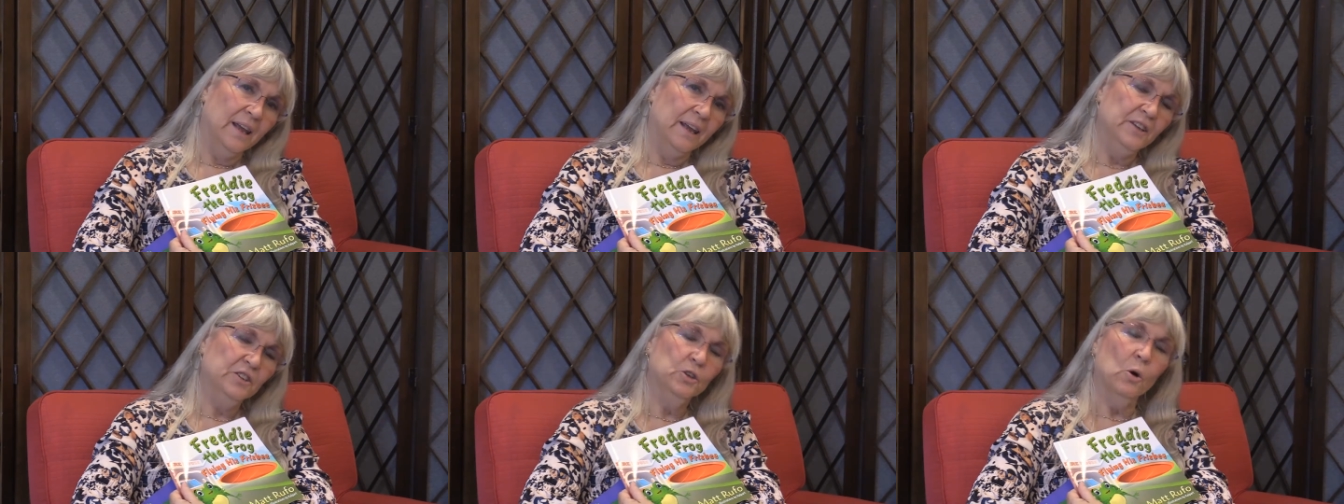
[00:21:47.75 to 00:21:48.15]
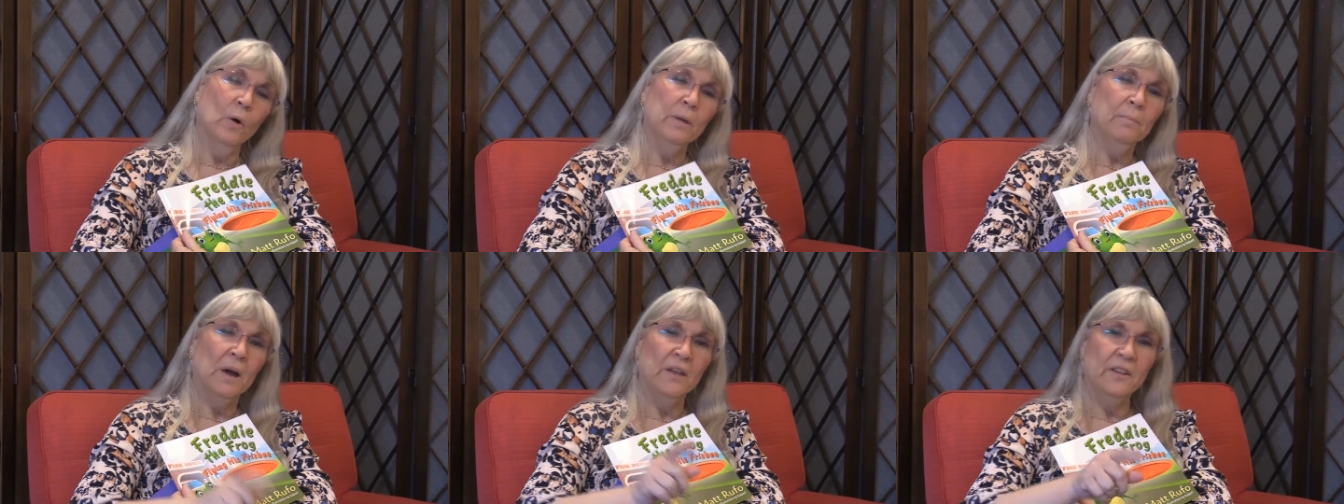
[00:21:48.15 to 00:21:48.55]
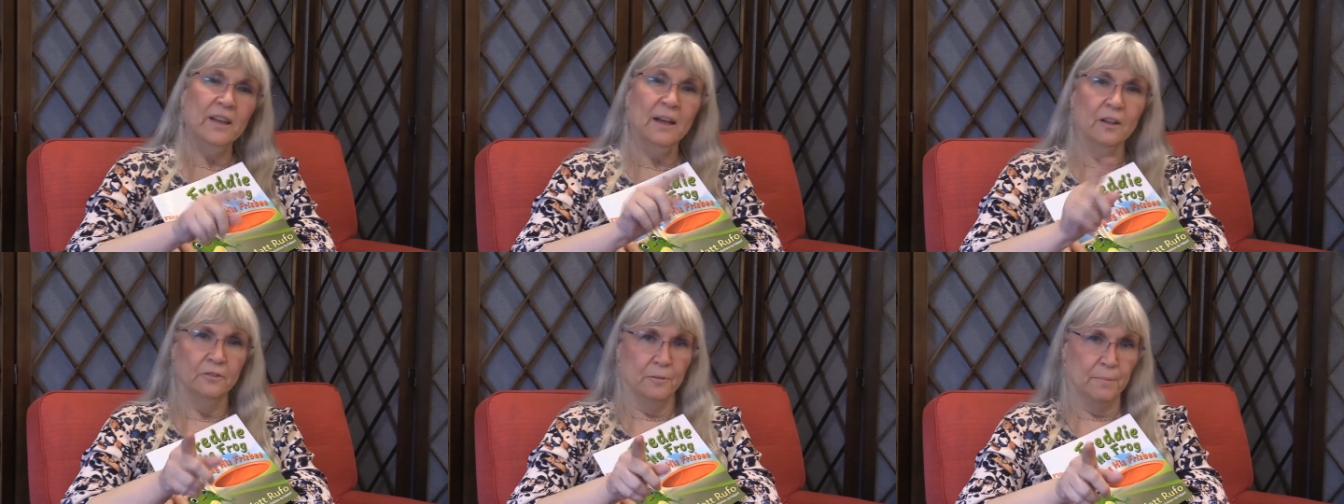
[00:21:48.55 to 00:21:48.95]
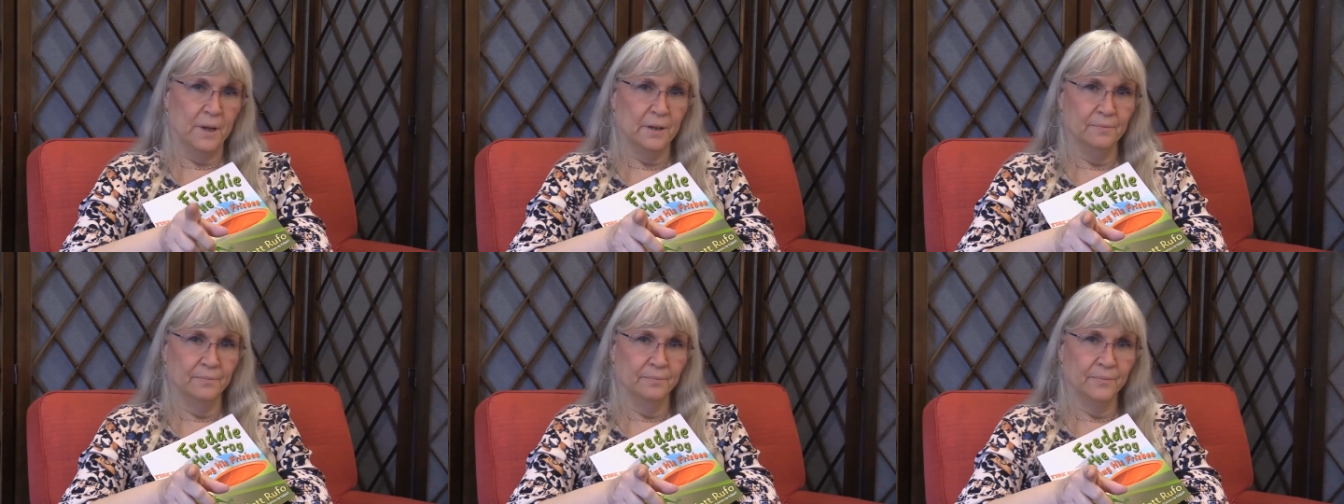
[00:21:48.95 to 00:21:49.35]
He's going by the
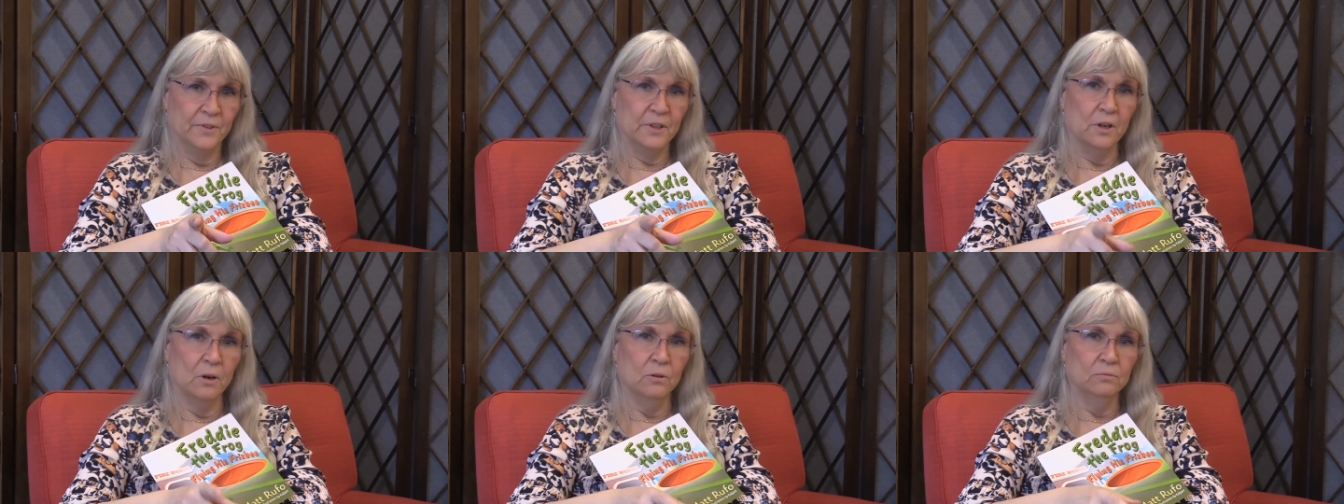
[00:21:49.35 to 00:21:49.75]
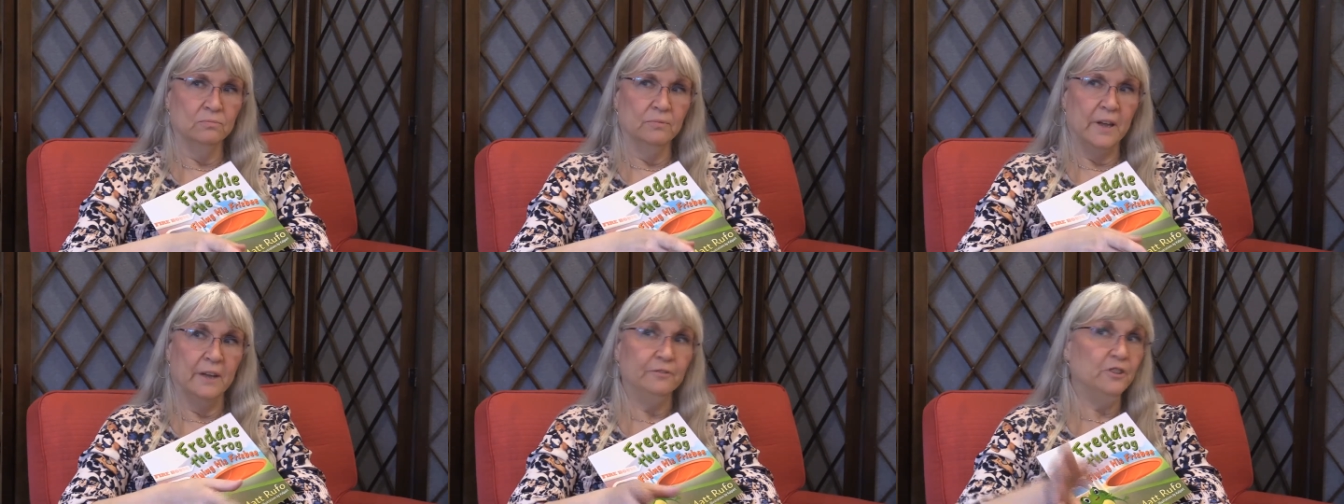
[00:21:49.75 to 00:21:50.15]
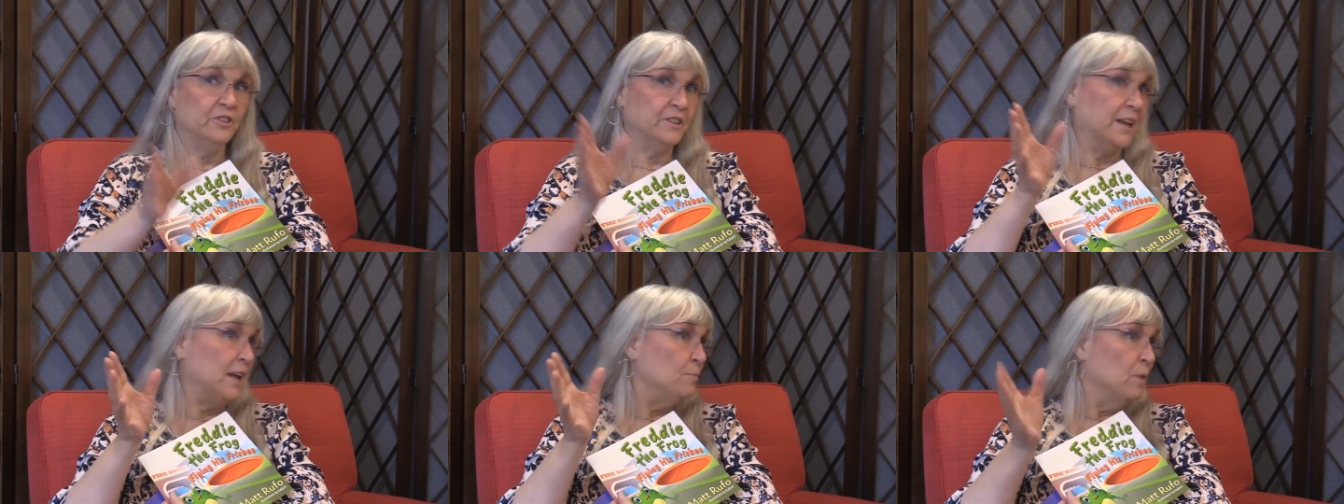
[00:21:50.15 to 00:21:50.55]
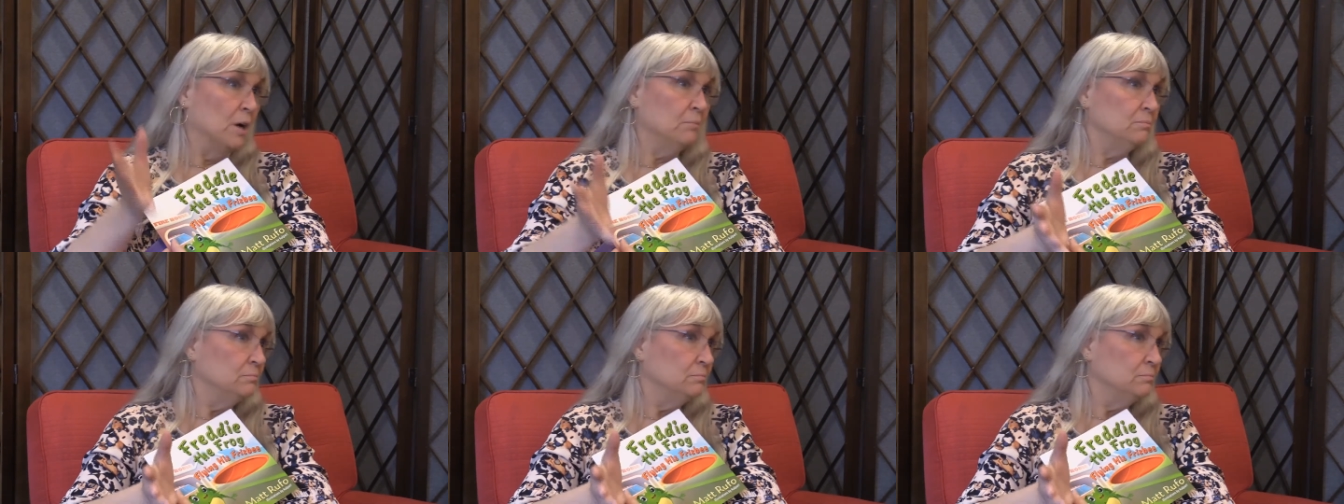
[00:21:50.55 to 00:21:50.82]
alphabet. So F just came up.